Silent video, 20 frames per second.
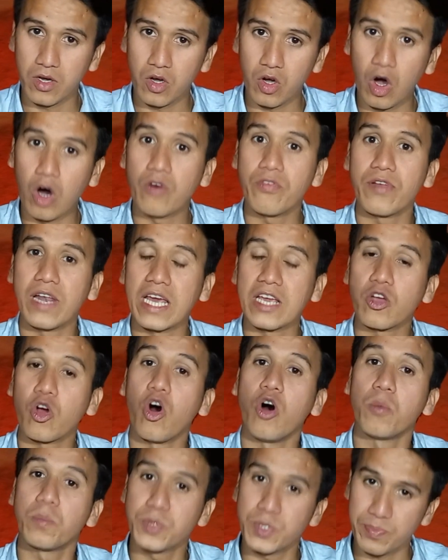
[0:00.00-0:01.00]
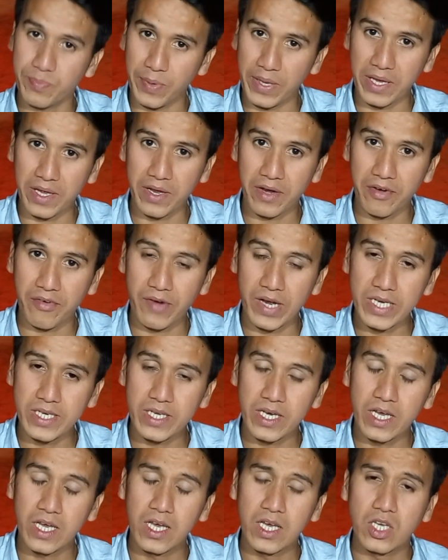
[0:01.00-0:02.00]
of like offspring, right?
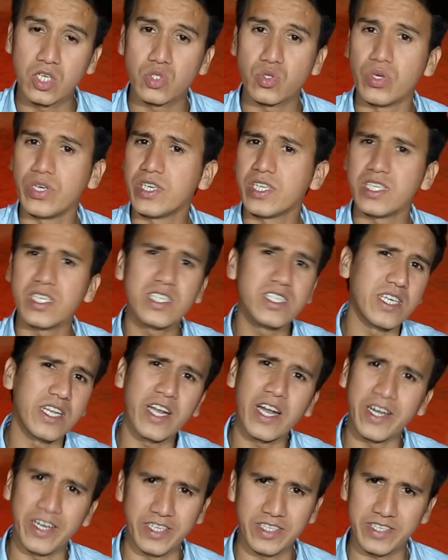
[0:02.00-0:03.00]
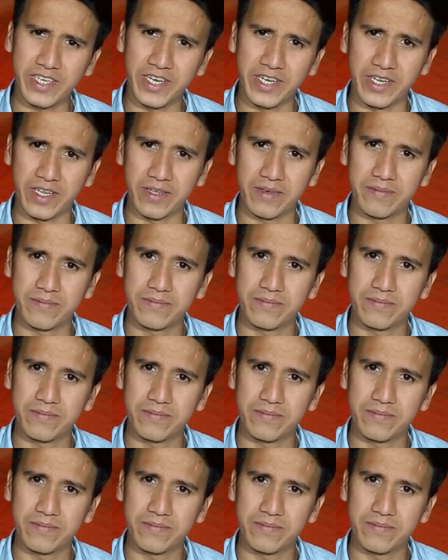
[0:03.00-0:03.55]
So it is a general understanding.